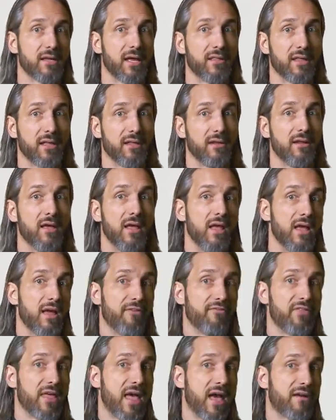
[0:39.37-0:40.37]
and then
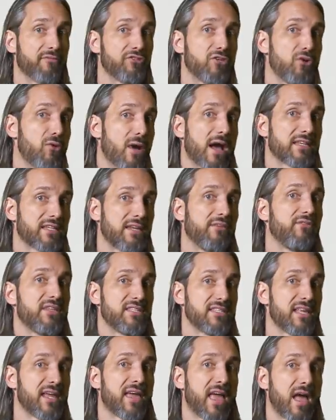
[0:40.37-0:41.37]
if they have two
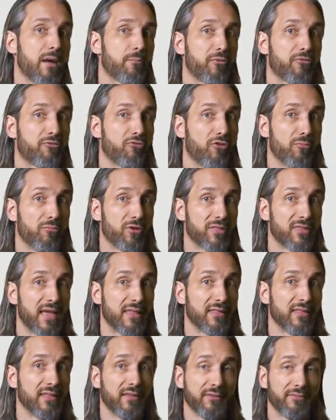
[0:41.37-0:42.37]
activities they can't perform with
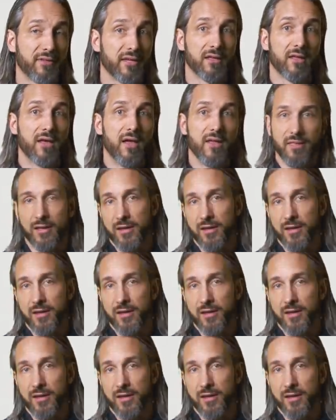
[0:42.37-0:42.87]
daily living,